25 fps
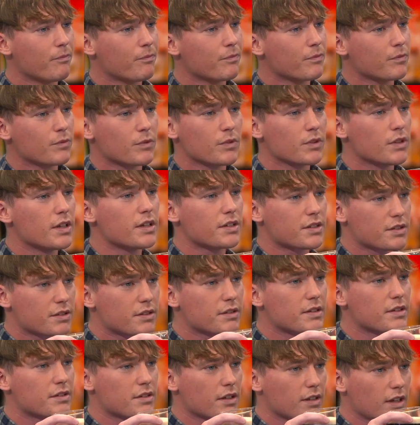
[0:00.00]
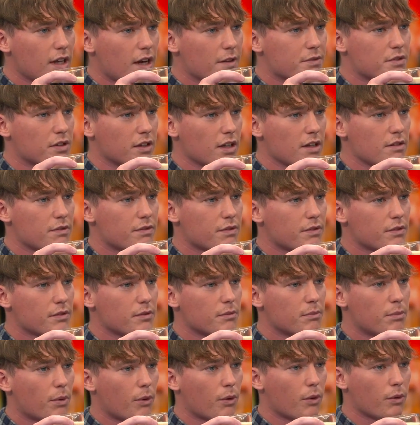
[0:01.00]
Yeah. It's it's a life to live.
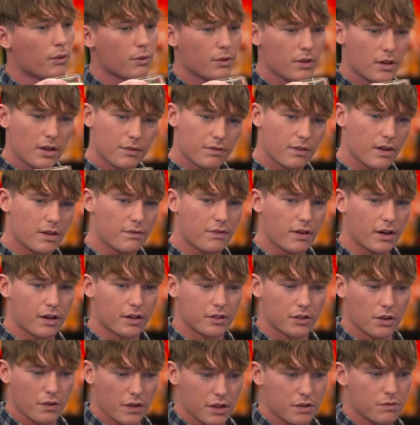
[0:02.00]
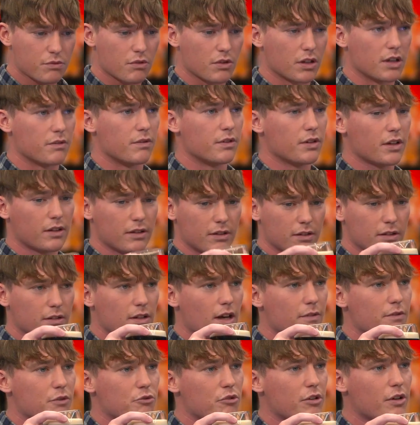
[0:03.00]
But if, if I could do this for a living and
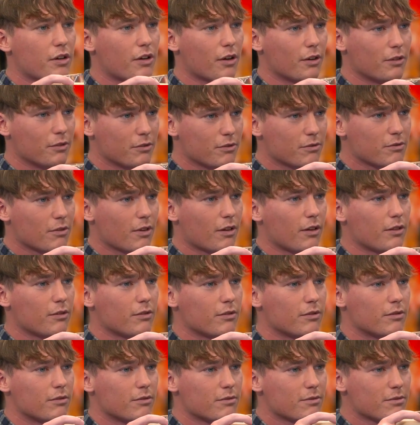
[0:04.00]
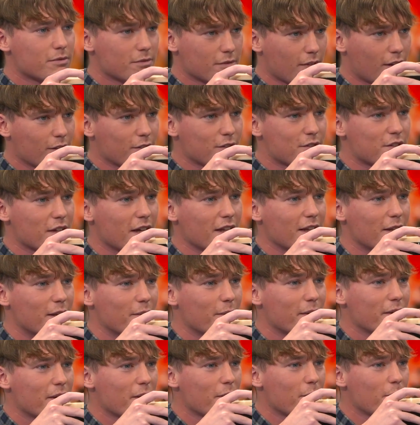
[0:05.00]
have a drink on on, on telly
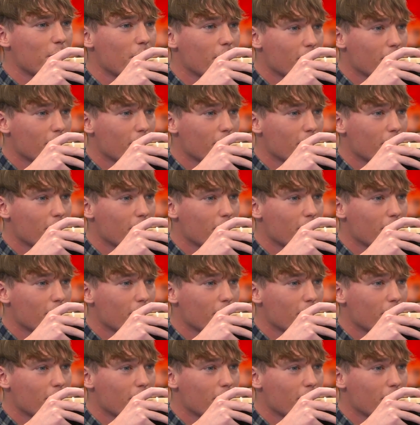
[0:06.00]
with you.